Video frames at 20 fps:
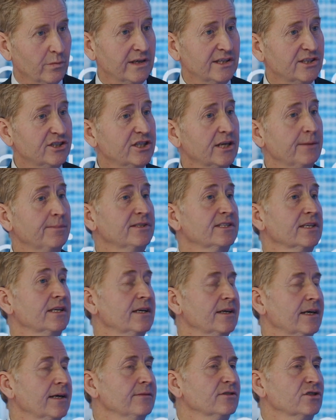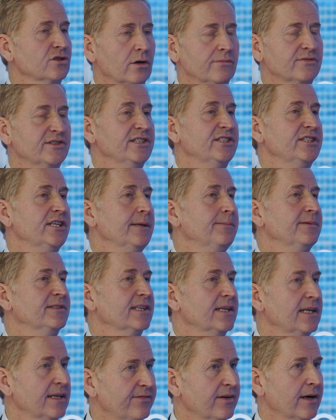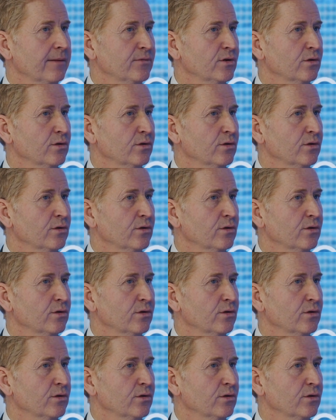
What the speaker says: Well, it's obviously cheaper to live up